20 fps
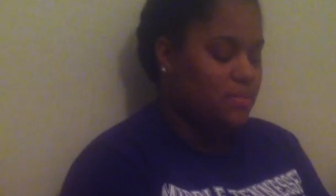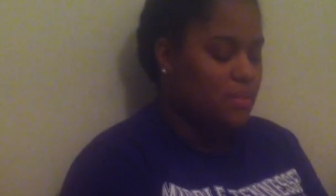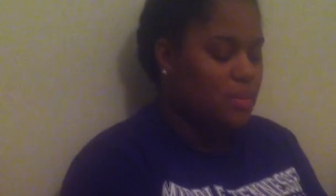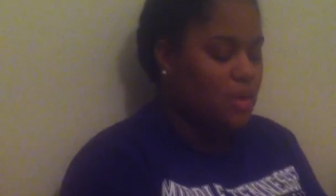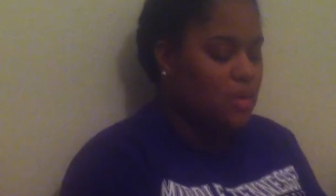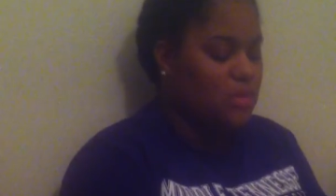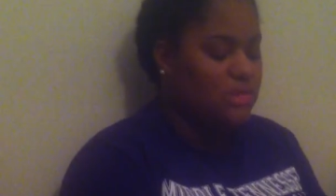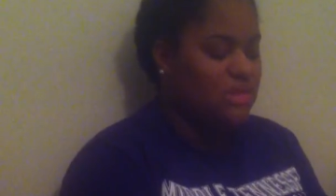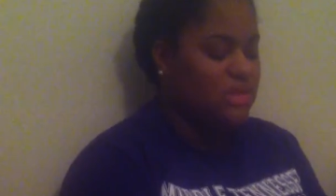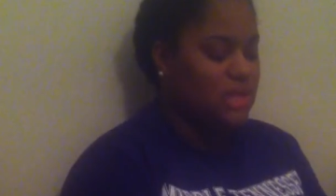
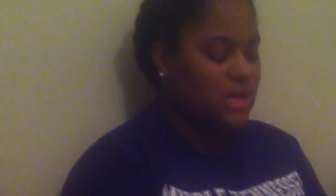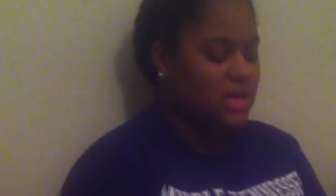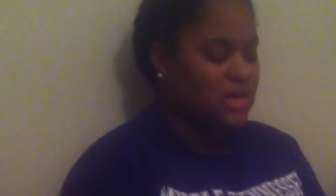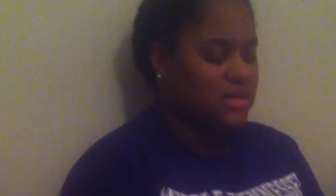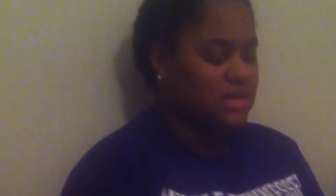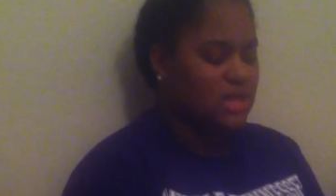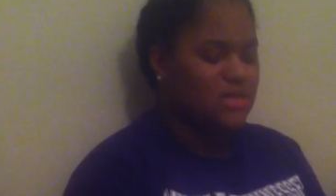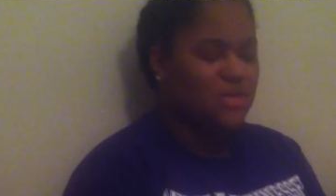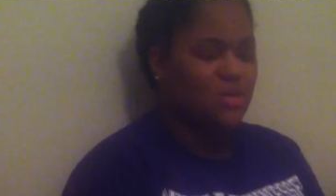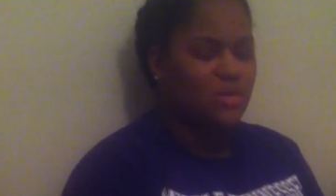Most
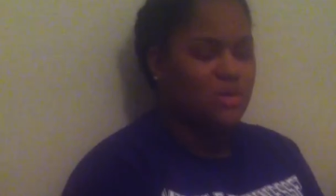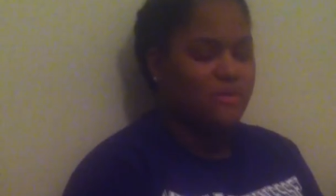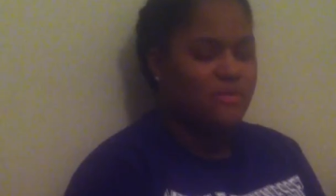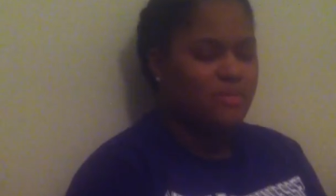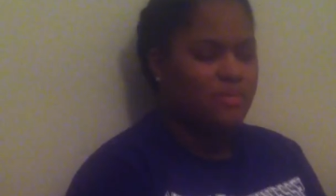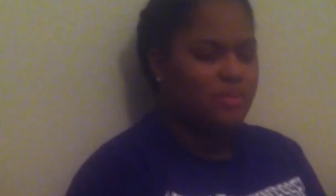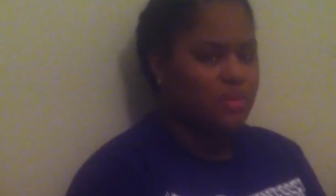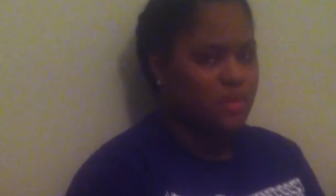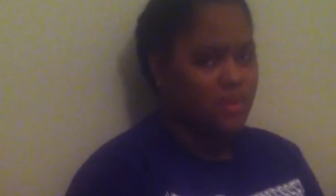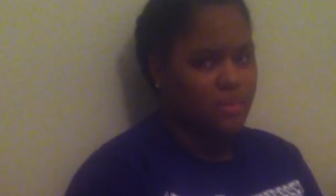days I don't
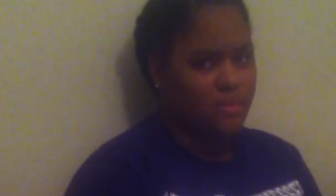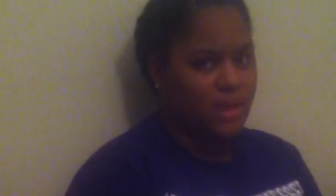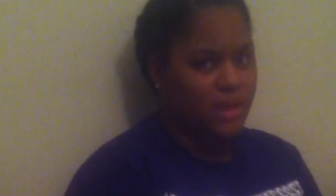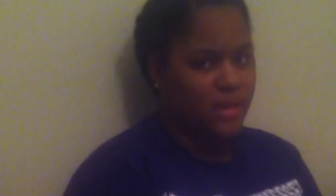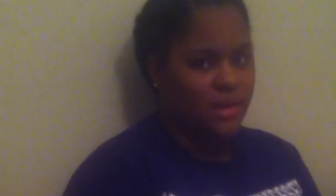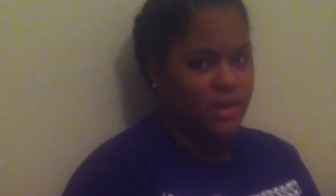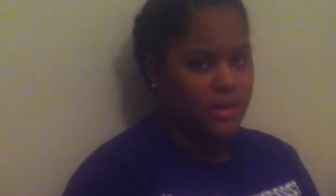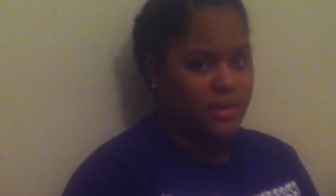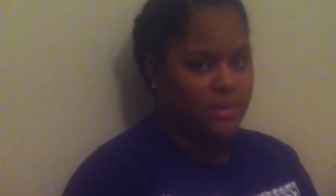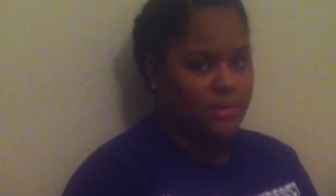even put on
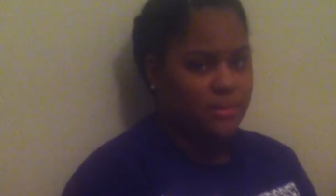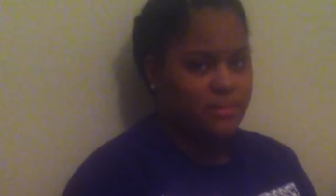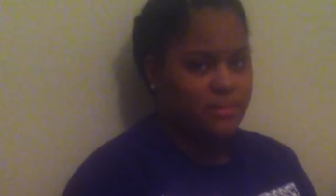makeup.